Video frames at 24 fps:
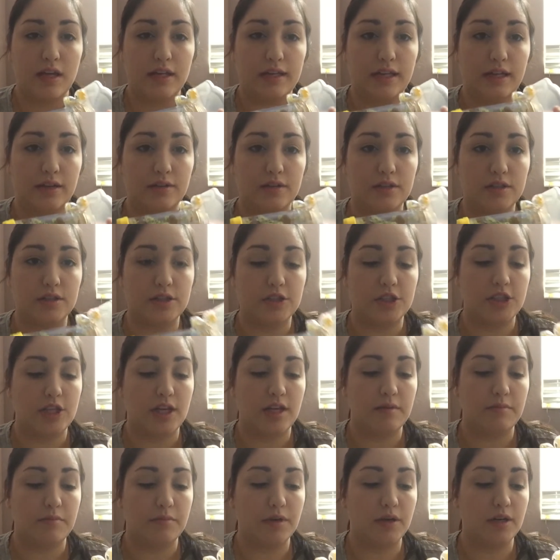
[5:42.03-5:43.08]
Now this
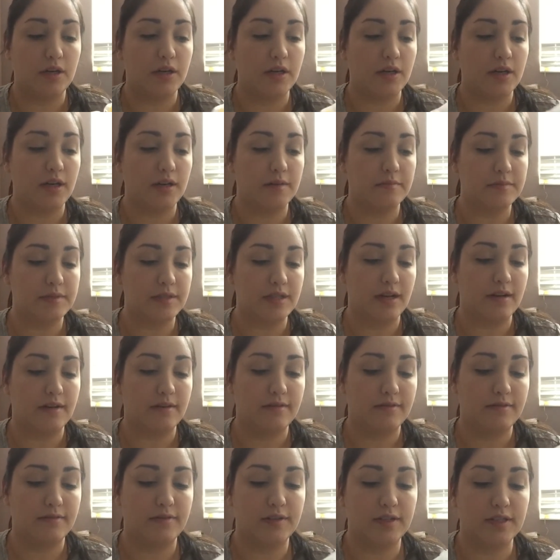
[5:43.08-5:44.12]
chamber comes
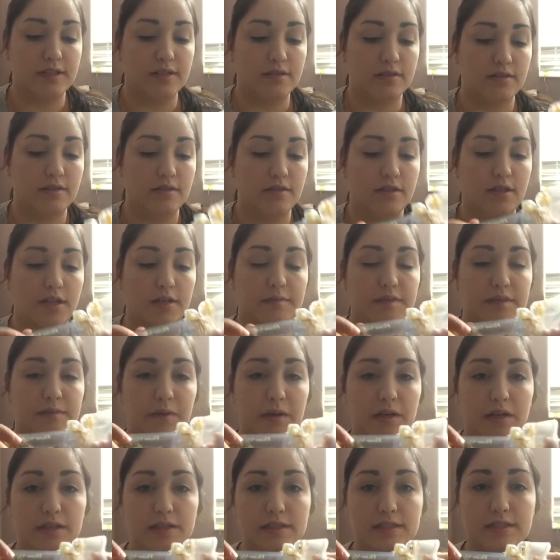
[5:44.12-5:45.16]
off and it comes
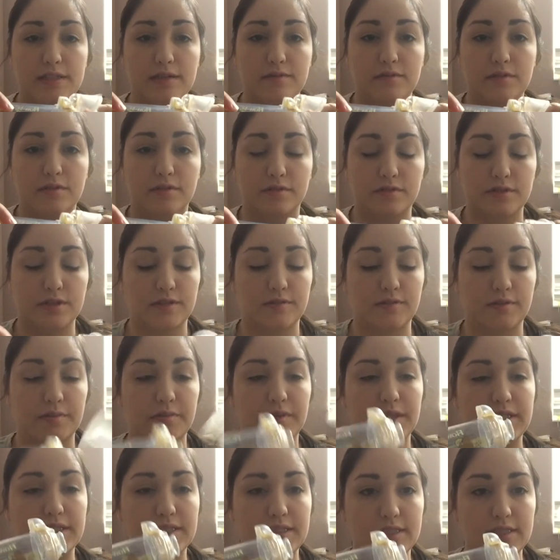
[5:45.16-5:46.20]
apart in several different
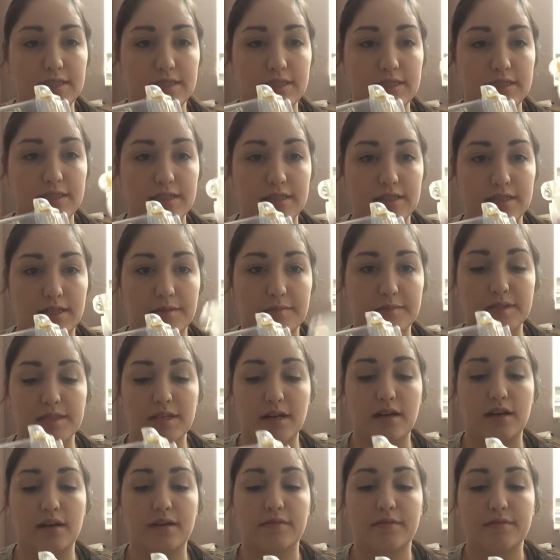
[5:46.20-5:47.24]
places. This comes
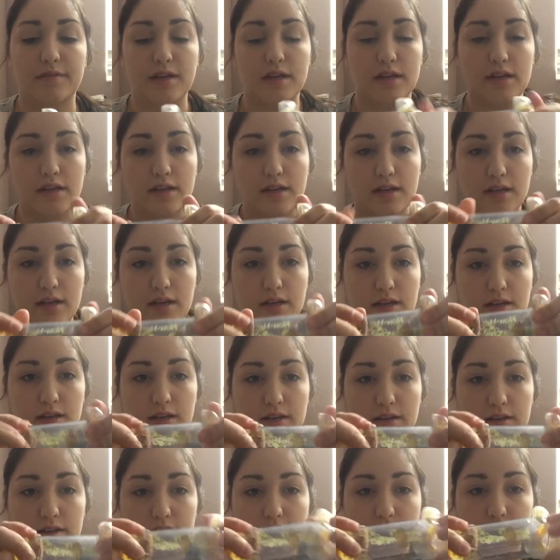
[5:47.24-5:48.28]
off,
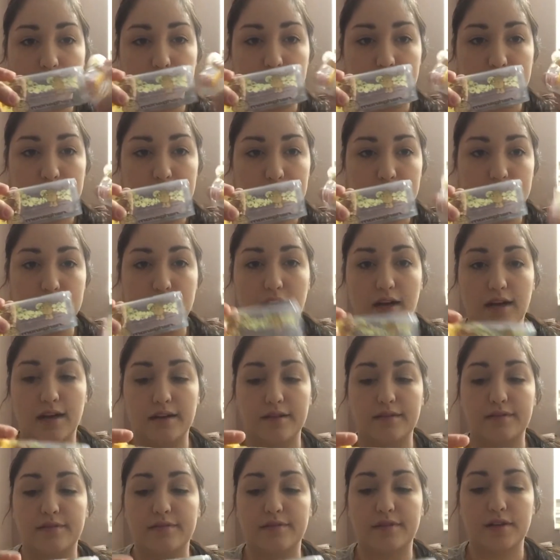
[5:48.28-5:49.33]
this twists
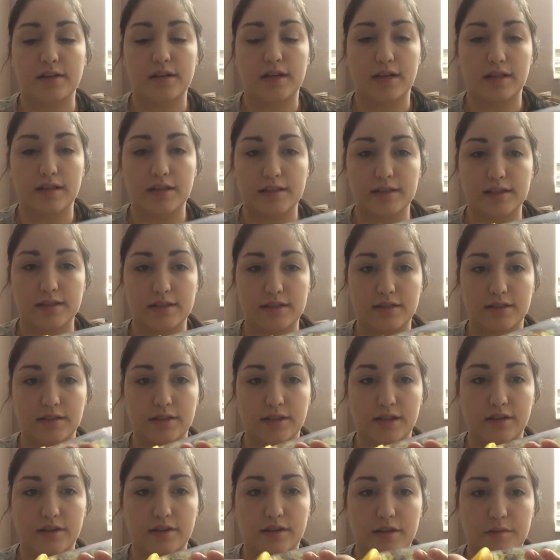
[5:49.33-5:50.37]
off, and then this little
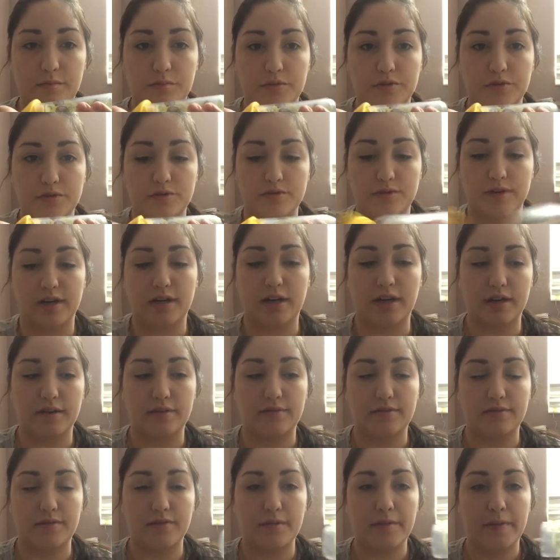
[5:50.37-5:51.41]
yellow thing pulls right
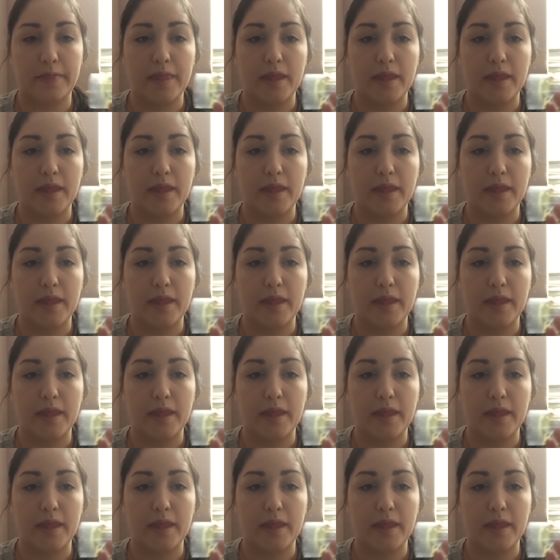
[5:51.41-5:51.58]
off.